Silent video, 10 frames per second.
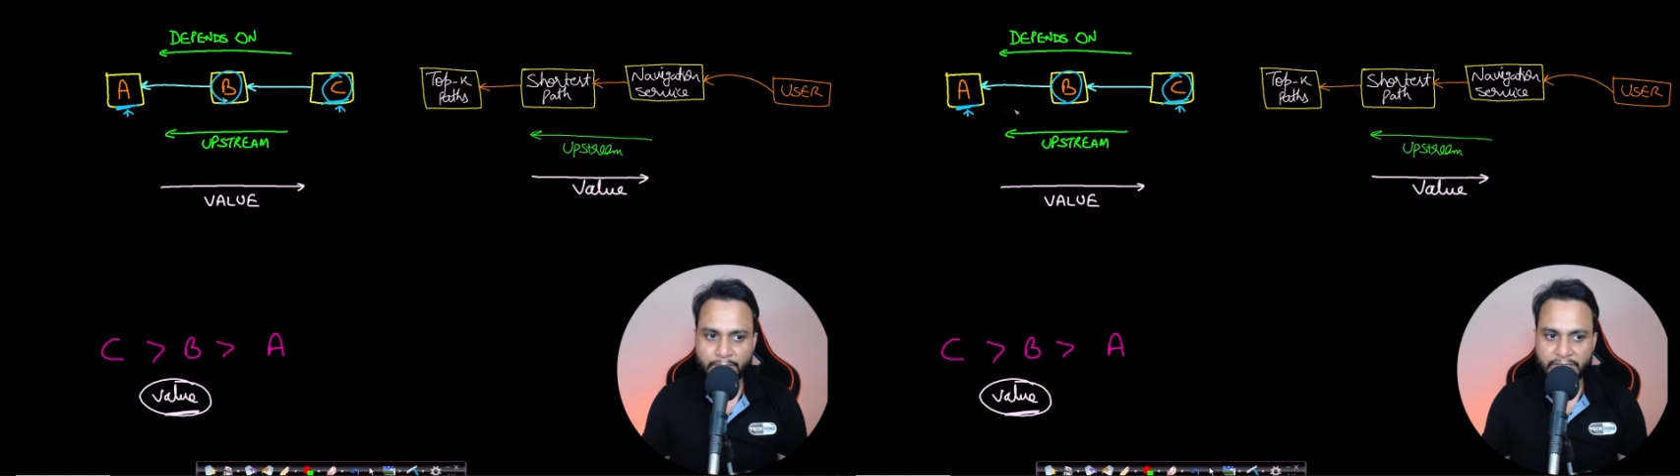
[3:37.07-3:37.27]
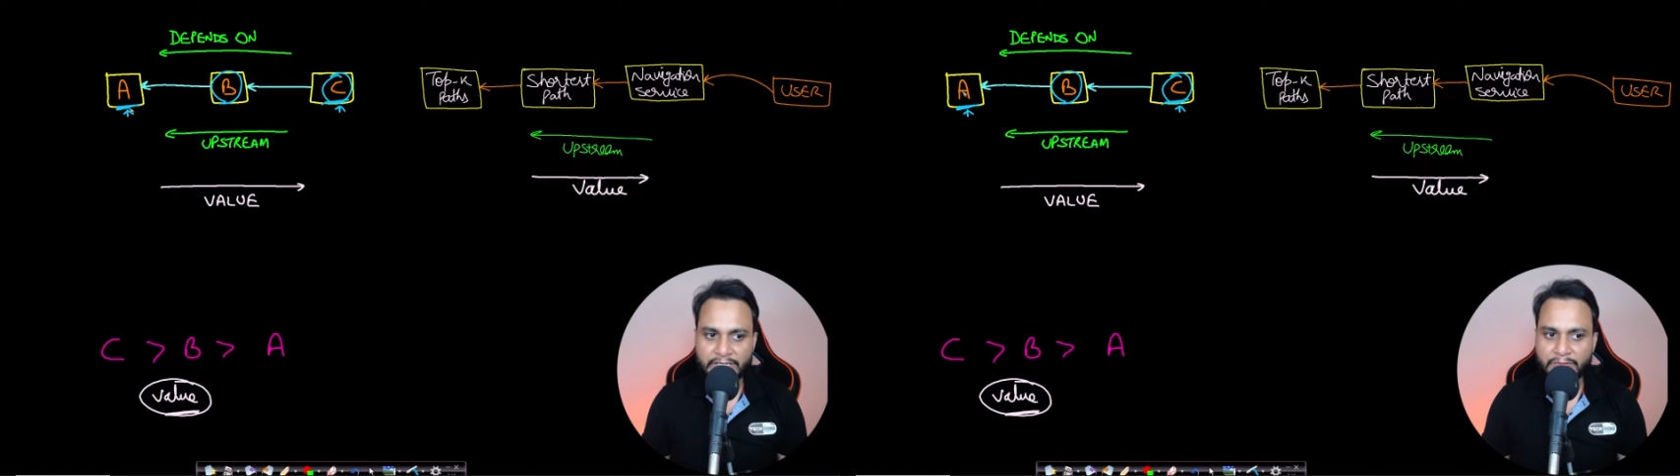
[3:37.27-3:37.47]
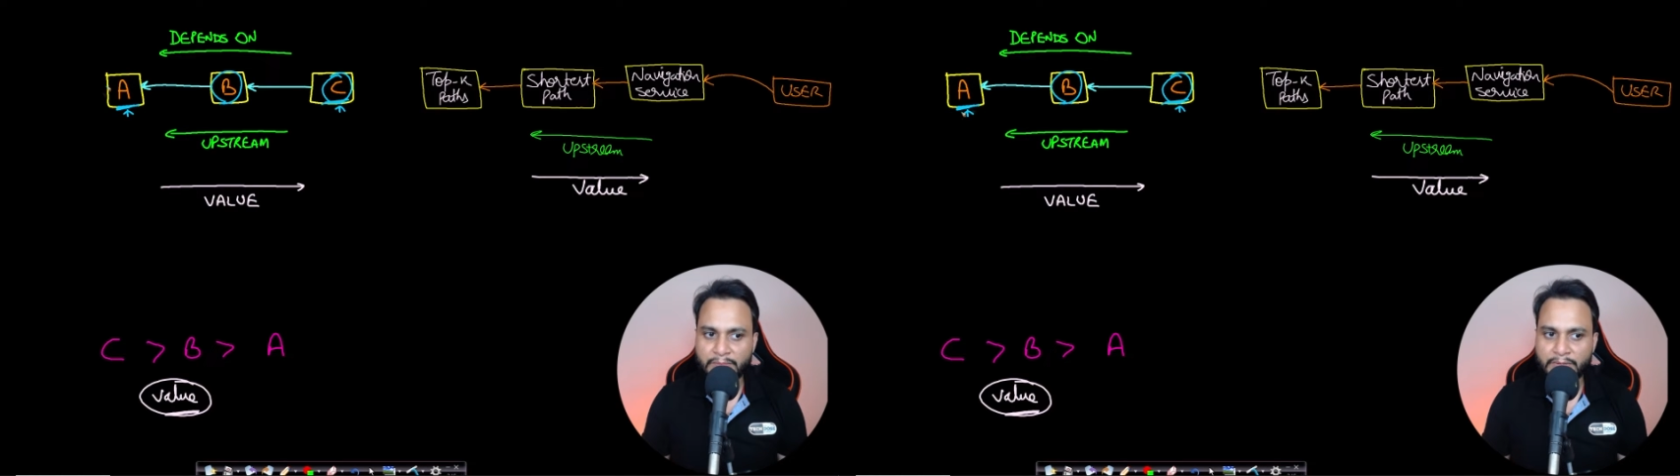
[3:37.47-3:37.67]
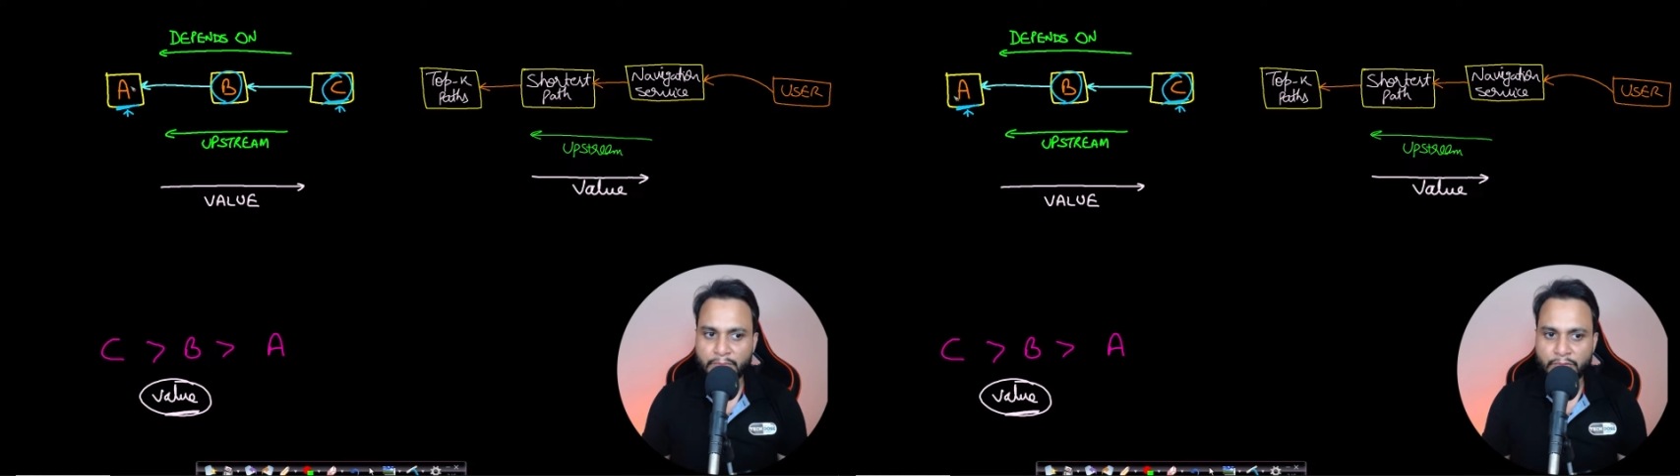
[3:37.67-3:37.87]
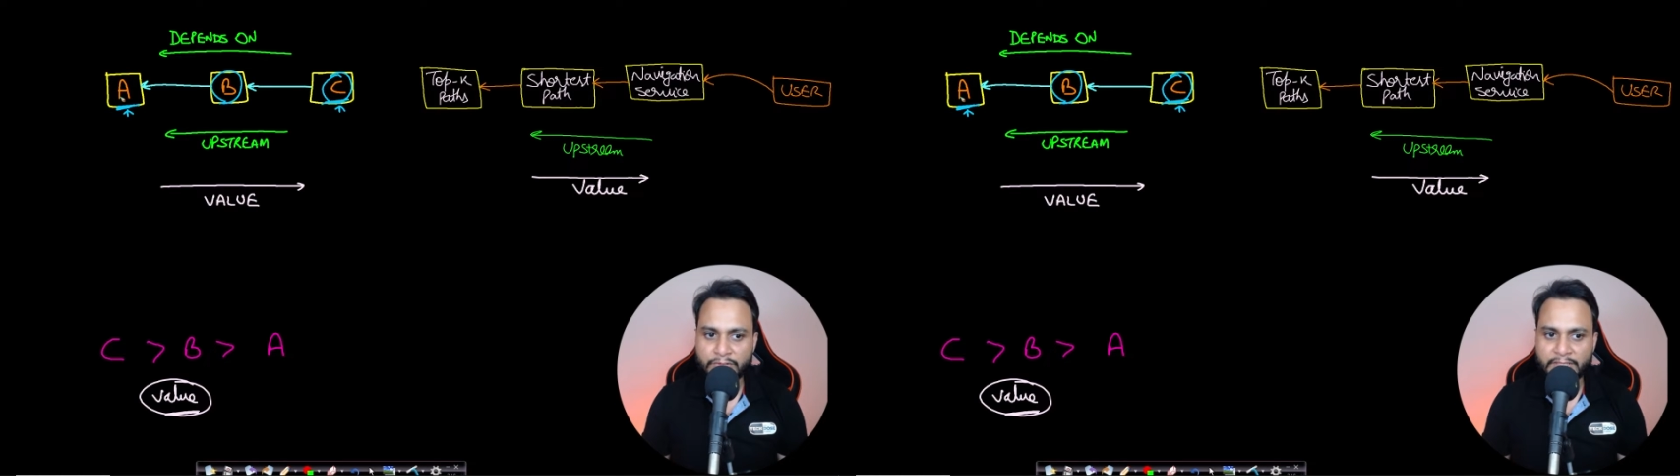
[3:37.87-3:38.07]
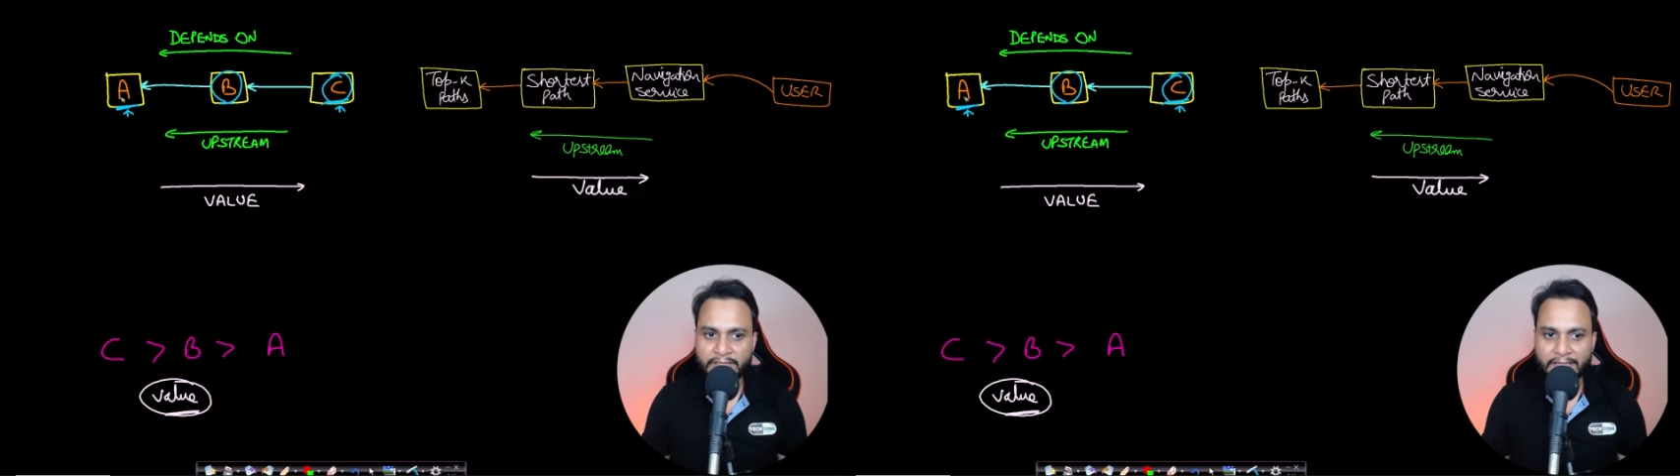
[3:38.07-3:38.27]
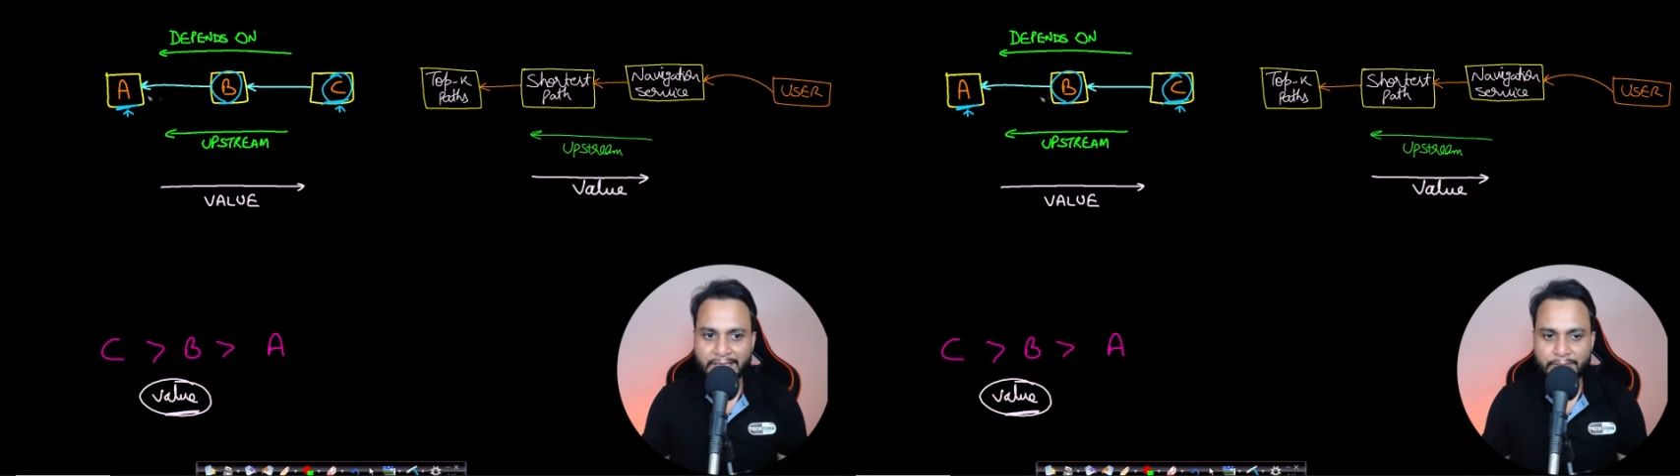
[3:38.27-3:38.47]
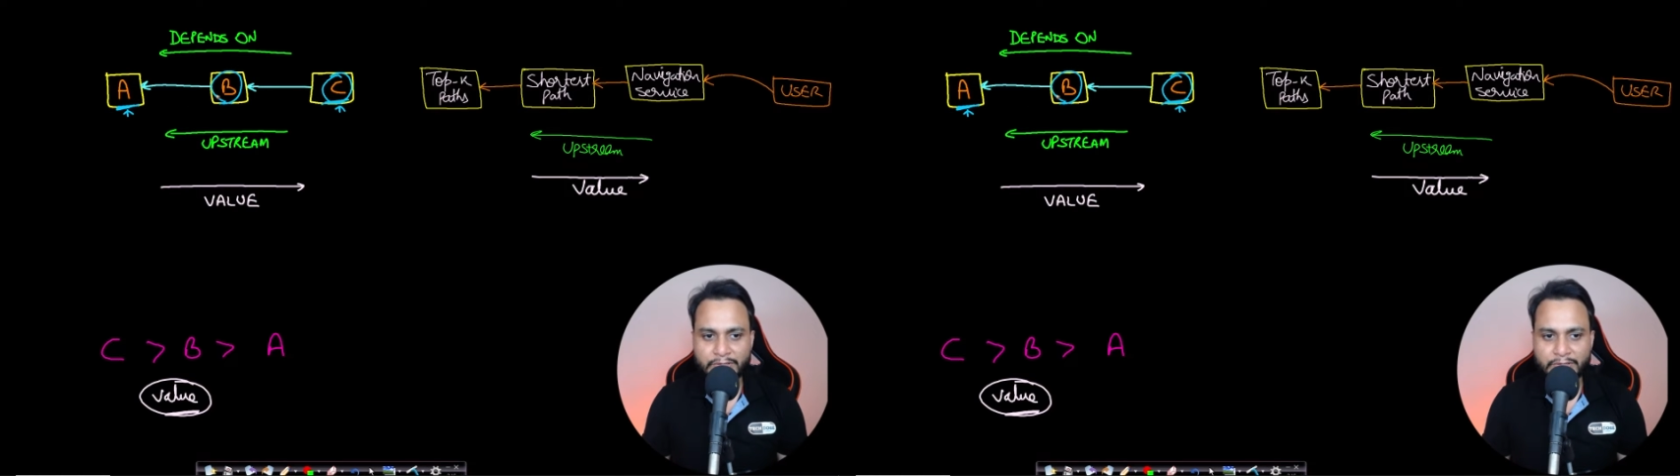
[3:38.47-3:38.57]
but it will be more than A,